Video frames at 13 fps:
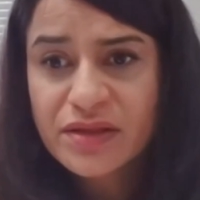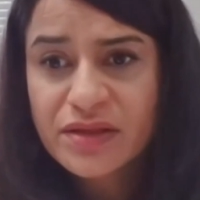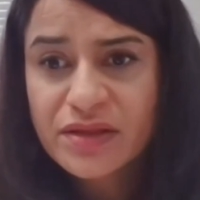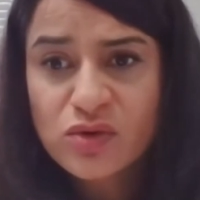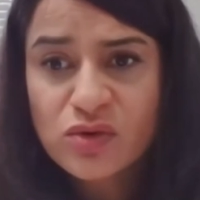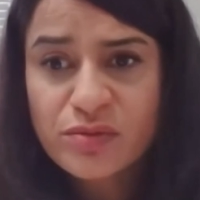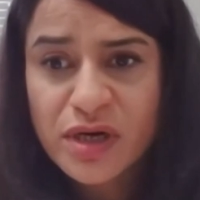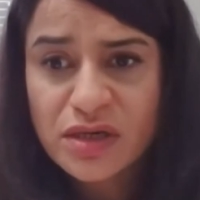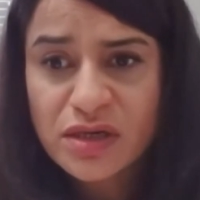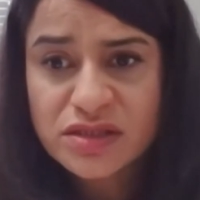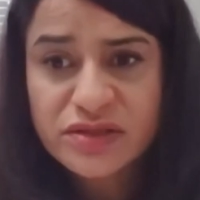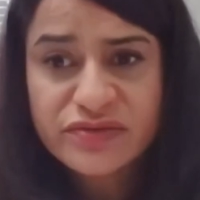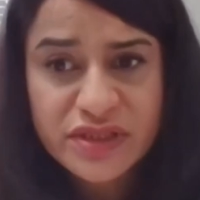that bear the
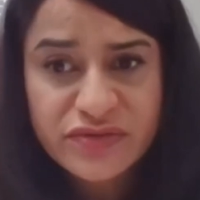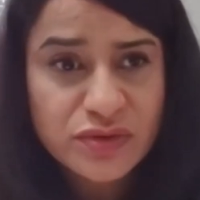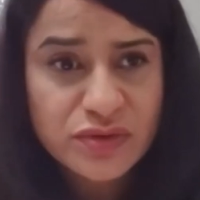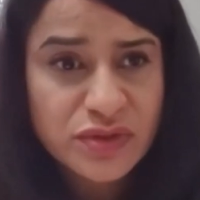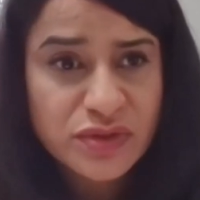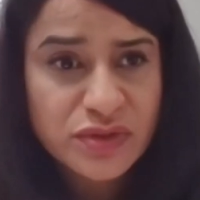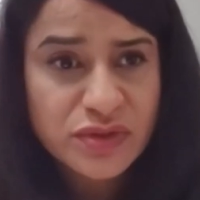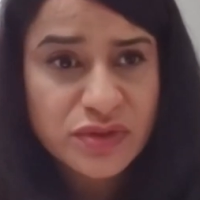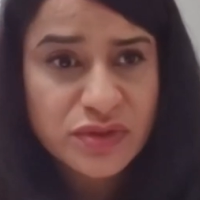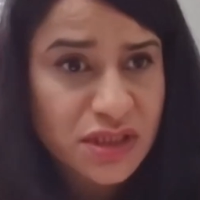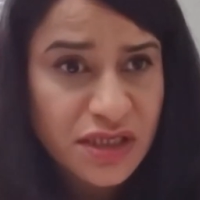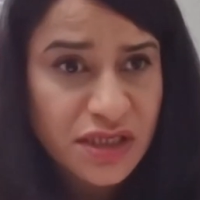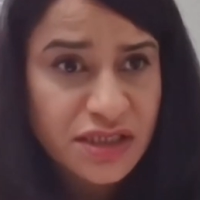hallmarks of civil
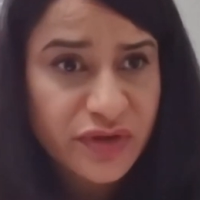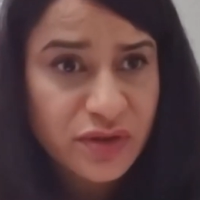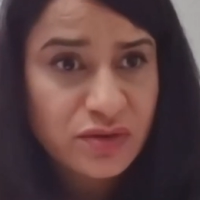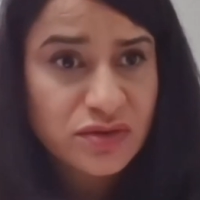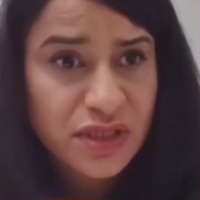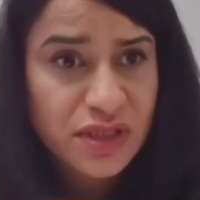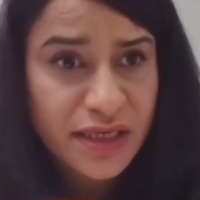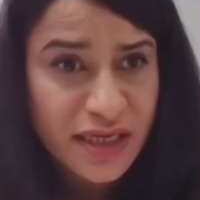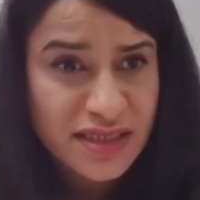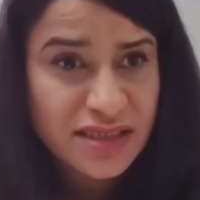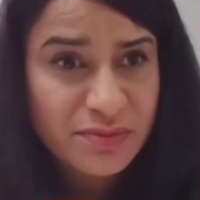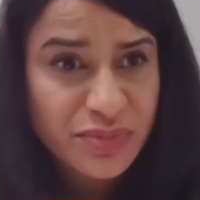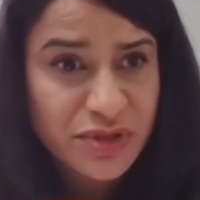society of
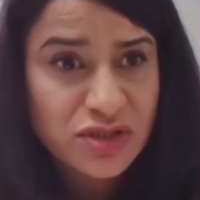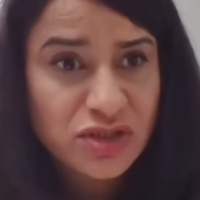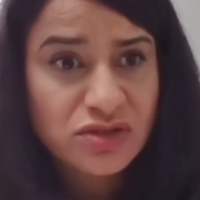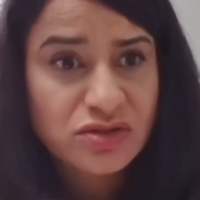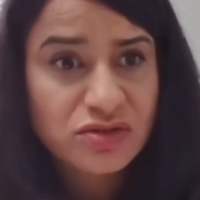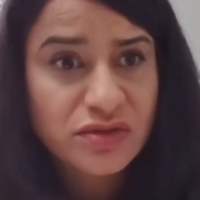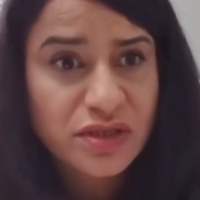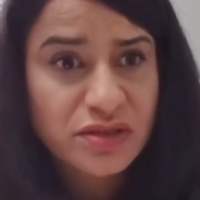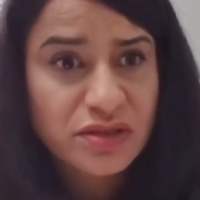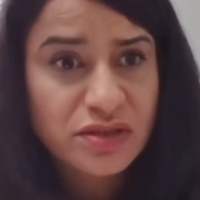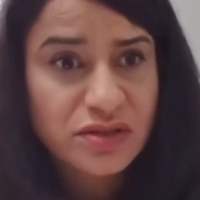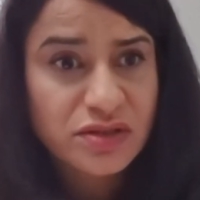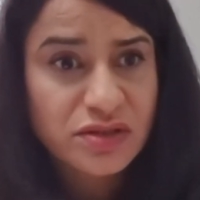old, that get up and
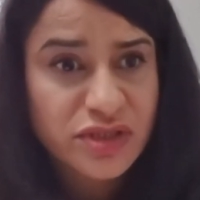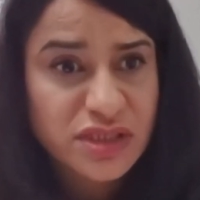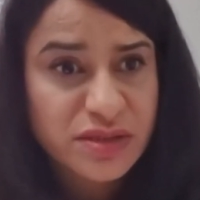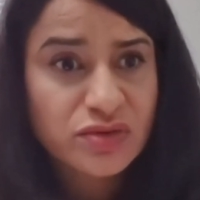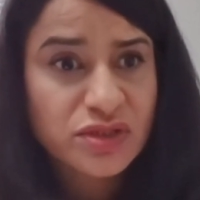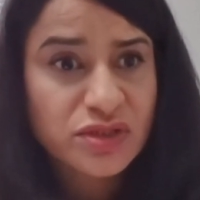do and